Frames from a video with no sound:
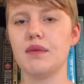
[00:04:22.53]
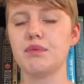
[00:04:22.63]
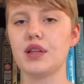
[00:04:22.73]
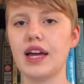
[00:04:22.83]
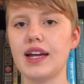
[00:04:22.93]

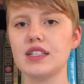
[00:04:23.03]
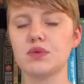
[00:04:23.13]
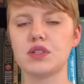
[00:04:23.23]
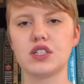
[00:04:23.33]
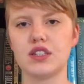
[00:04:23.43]
plants,
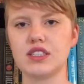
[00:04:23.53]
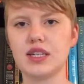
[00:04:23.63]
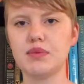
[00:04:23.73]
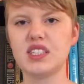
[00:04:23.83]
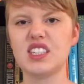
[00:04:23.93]
which are
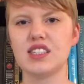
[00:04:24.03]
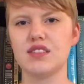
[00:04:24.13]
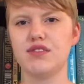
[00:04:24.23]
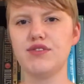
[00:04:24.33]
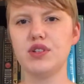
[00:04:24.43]
substance
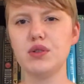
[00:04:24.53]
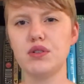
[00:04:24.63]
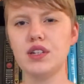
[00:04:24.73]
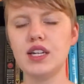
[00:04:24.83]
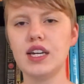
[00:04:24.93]
and
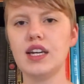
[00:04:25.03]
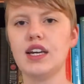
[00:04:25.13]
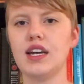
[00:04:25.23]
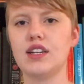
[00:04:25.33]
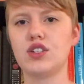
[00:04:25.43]
food
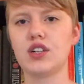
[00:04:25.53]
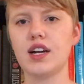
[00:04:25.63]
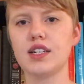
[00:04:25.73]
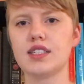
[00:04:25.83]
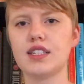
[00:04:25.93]
and
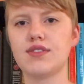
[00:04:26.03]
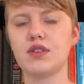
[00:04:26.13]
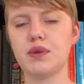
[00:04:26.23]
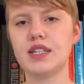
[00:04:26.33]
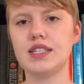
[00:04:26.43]
drugs, and
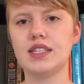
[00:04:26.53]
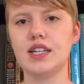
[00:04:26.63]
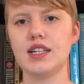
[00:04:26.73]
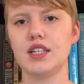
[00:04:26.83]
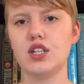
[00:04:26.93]
different ways
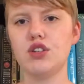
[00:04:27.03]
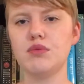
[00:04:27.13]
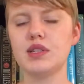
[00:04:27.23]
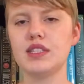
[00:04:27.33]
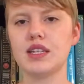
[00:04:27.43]
that
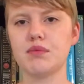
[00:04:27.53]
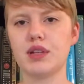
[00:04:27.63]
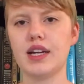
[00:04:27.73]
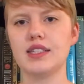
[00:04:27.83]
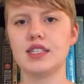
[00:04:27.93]
humans and
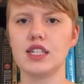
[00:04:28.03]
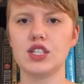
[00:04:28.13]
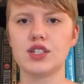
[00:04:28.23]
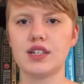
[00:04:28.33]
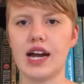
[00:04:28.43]
plants
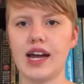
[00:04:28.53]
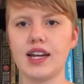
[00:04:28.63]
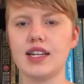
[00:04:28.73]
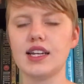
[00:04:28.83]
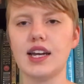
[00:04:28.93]

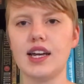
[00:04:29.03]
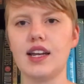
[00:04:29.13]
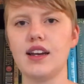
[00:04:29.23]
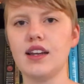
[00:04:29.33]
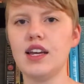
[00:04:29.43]
interact.
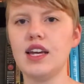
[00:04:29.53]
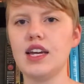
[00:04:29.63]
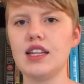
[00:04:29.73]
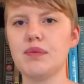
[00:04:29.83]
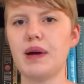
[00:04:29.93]
And
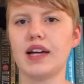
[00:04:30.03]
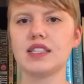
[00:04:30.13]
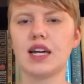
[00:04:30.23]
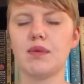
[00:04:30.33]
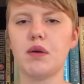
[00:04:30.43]
in the
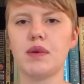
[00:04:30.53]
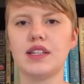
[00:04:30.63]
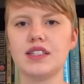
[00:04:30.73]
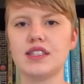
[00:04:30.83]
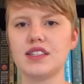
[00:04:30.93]
past couple
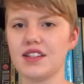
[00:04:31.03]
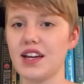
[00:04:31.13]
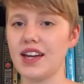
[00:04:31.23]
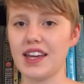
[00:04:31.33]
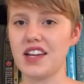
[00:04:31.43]
months,
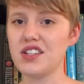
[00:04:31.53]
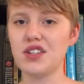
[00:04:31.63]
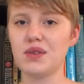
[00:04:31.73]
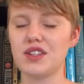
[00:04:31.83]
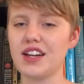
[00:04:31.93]
again to
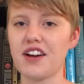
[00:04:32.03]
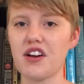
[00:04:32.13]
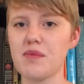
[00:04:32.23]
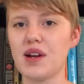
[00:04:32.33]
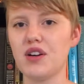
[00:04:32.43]
do with
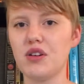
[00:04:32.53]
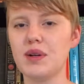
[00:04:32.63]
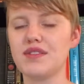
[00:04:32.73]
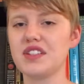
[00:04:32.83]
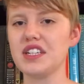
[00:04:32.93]
decorating my home,
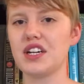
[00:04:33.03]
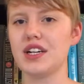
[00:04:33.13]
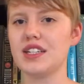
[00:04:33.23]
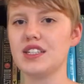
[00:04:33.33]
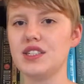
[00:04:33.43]
I've really
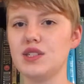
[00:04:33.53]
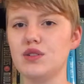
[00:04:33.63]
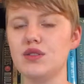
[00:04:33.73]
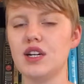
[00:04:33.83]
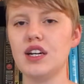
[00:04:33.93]
got
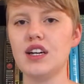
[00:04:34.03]
into